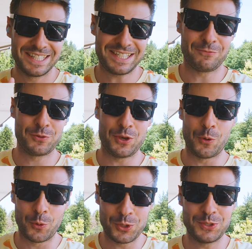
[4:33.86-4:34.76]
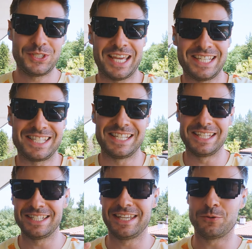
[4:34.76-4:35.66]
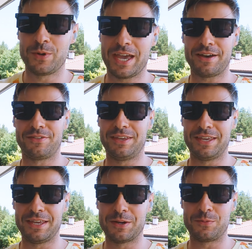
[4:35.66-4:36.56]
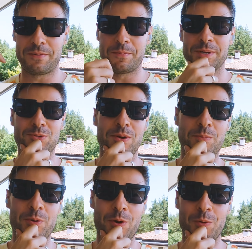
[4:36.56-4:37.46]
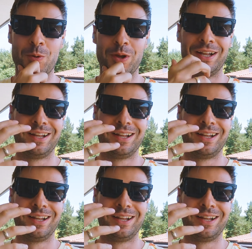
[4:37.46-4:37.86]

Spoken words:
Time for the audio test, and here we are, the Redmi Buds 3 Pro.